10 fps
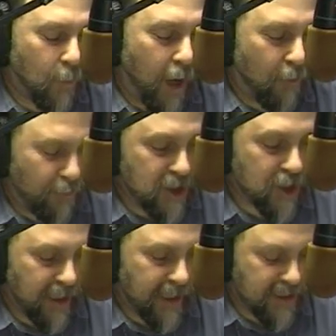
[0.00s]

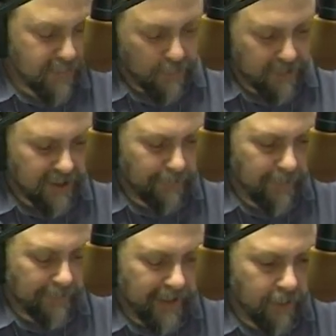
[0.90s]
Originally, well, some of
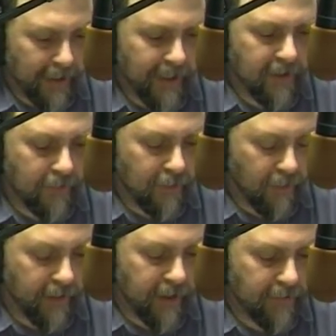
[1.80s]
you may or may
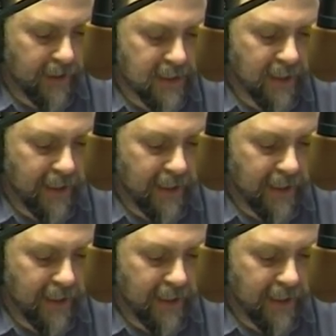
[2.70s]
not know this,